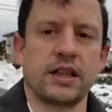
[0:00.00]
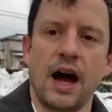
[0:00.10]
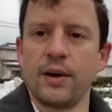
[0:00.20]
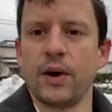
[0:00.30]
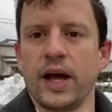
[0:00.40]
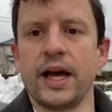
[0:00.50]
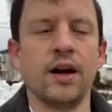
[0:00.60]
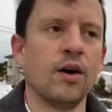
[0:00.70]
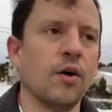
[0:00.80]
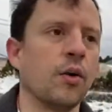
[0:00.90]
highway
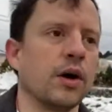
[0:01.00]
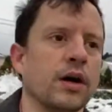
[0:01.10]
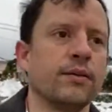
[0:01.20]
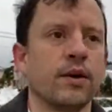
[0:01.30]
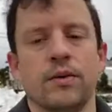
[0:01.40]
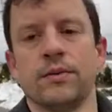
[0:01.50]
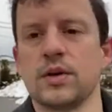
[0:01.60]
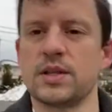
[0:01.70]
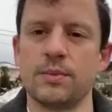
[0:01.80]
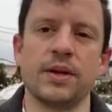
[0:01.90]
or
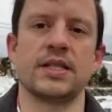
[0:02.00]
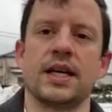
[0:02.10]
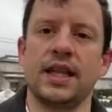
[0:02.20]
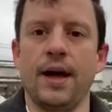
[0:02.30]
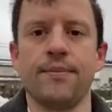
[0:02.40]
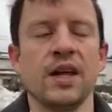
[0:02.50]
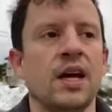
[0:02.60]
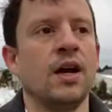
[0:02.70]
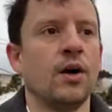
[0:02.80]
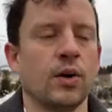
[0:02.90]
someplace like that,
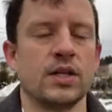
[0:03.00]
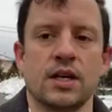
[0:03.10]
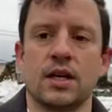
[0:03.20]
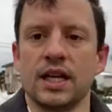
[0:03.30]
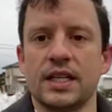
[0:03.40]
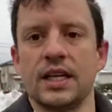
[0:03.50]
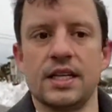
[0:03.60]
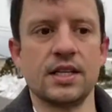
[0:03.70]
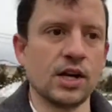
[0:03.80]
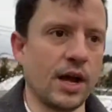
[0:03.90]
where it's all collected
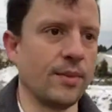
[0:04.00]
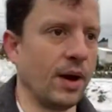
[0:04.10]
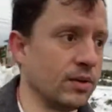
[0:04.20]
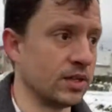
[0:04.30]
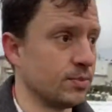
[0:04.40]
into giant mountains.